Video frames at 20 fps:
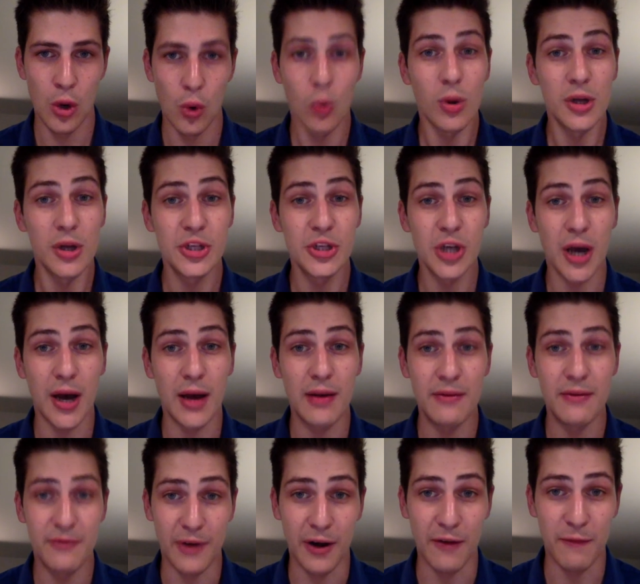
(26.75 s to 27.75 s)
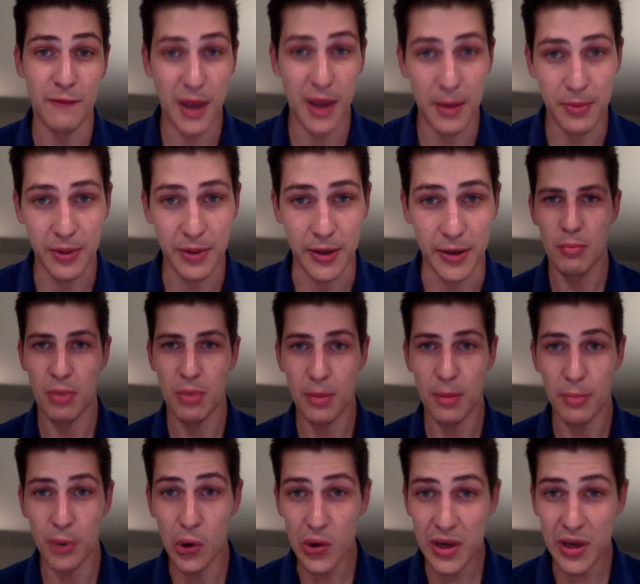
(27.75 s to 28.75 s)
One shot in front of Pampling, but a
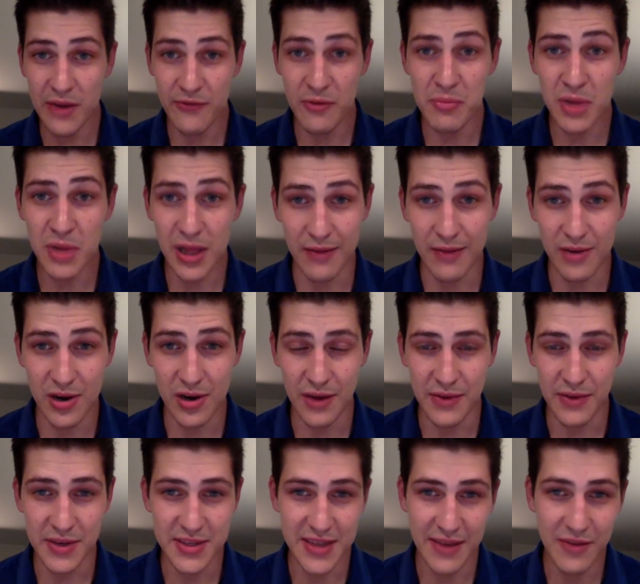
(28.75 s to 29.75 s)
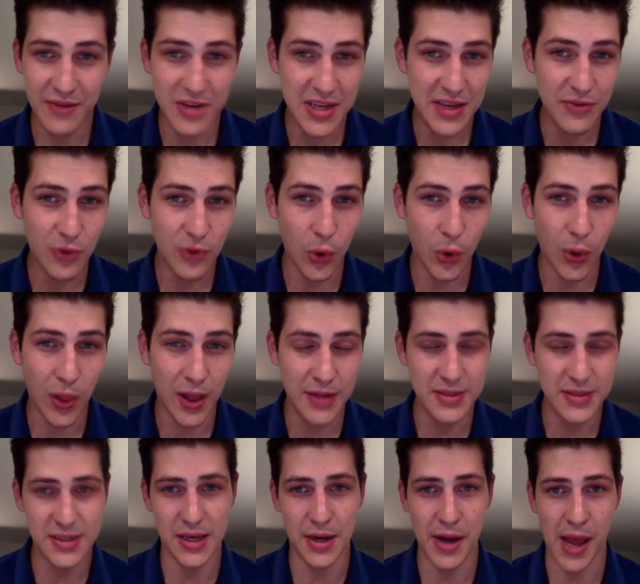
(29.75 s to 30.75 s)
bogey from Glover on the 17th hole on
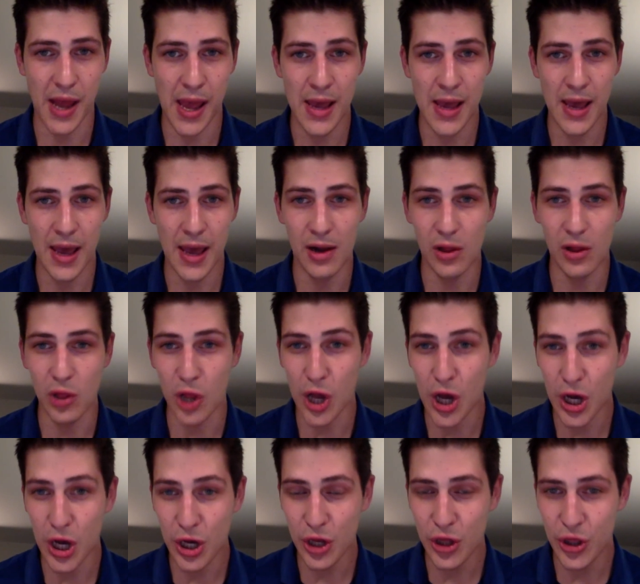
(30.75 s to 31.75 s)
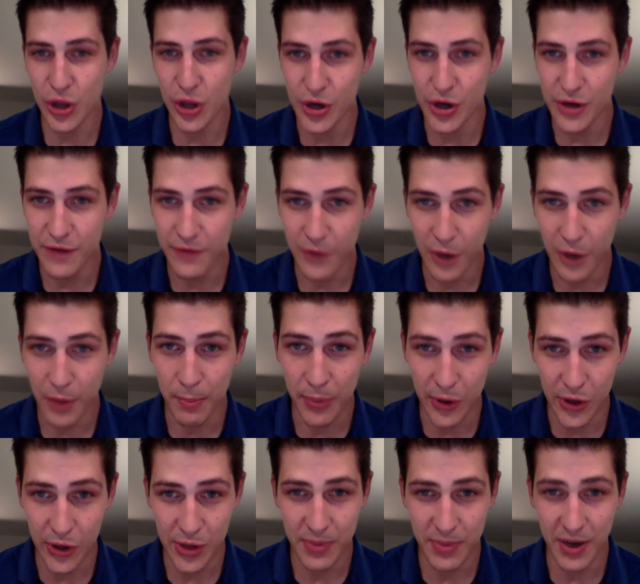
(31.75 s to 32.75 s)
Sunday and a long 30-foot
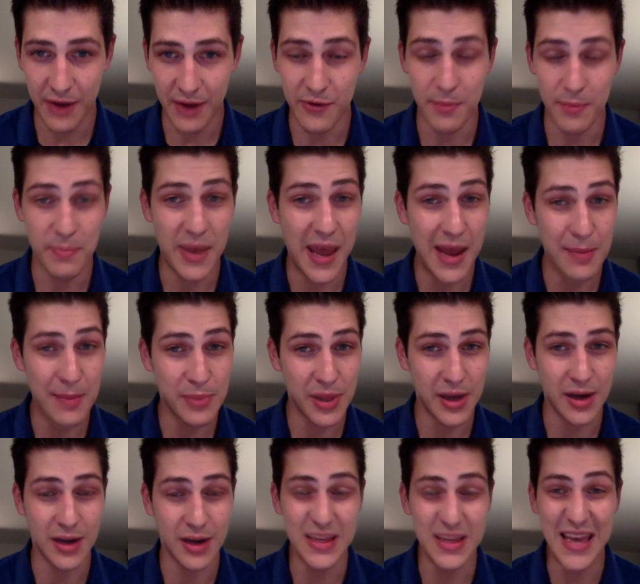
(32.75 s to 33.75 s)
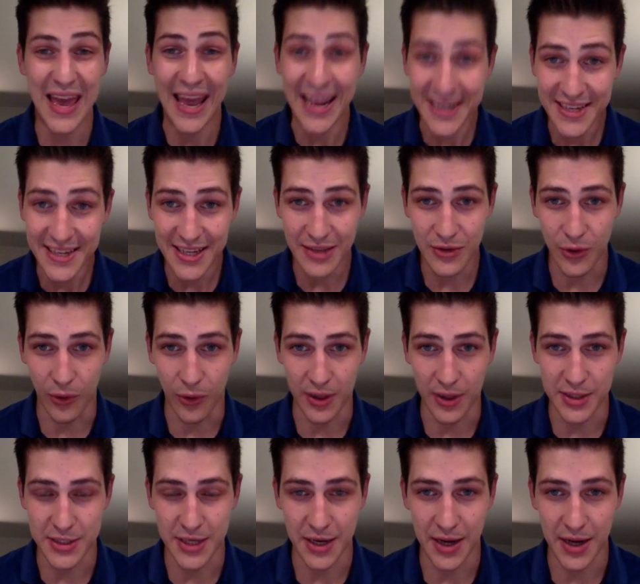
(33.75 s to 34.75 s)
birdie putt from Pampling on the 18th hole
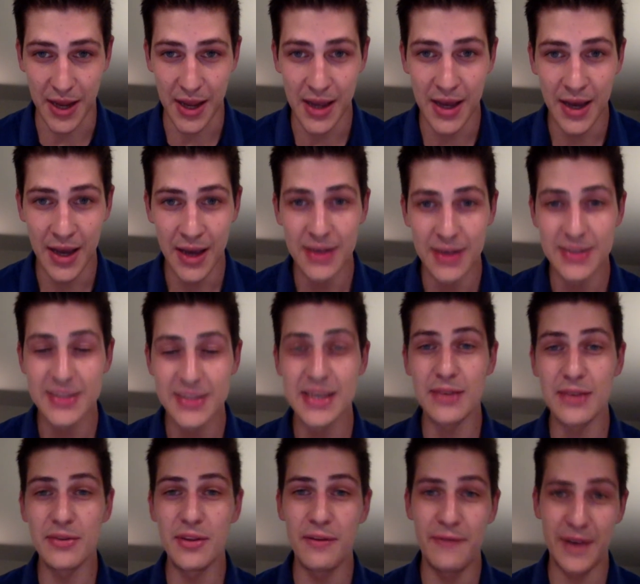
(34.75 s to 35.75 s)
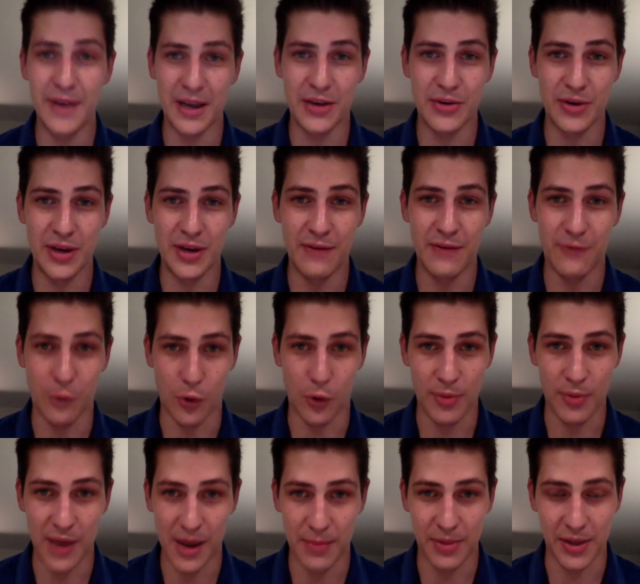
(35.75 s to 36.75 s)
on Sunday sealed the victory for
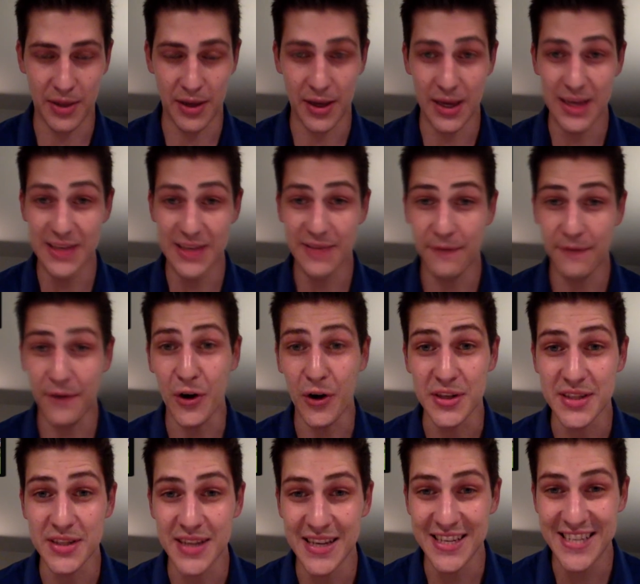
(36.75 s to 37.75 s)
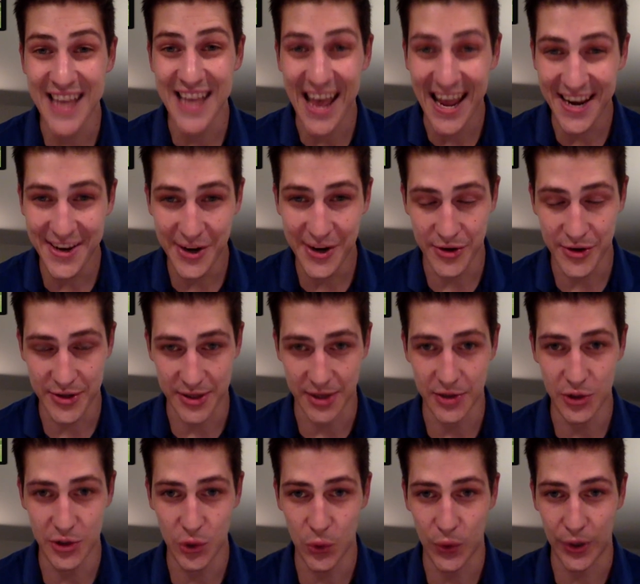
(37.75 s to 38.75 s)
Pampling, his first in 10 years on
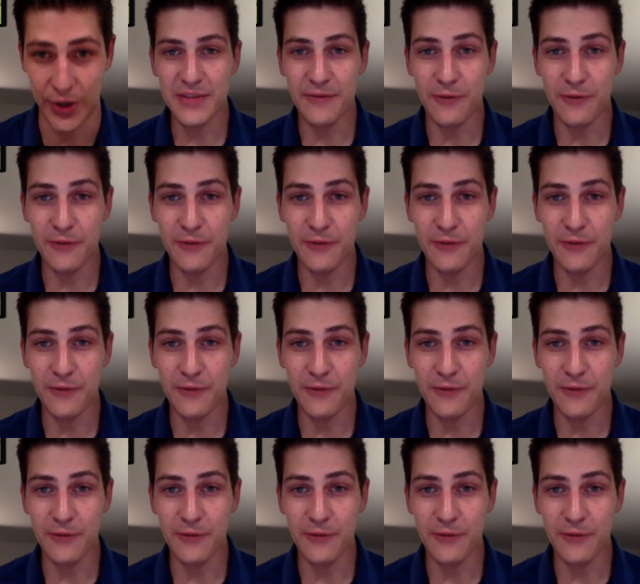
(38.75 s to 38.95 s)
tour.